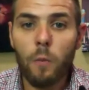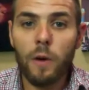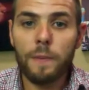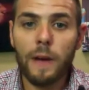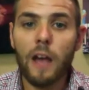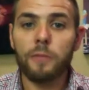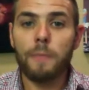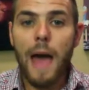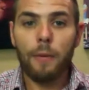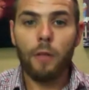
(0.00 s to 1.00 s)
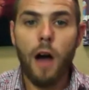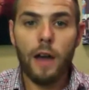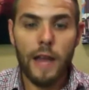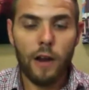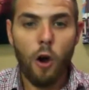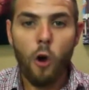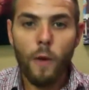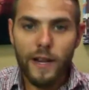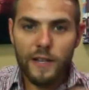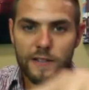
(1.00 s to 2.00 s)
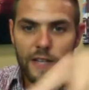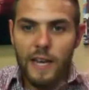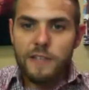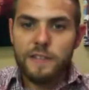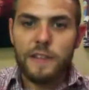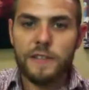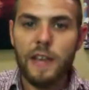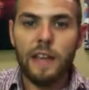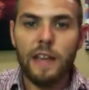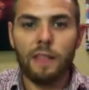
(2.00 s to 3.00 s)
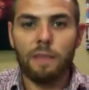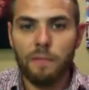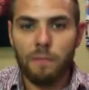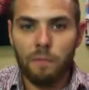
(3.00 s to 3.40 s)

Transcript: Well, because Babylon had already sieged the city and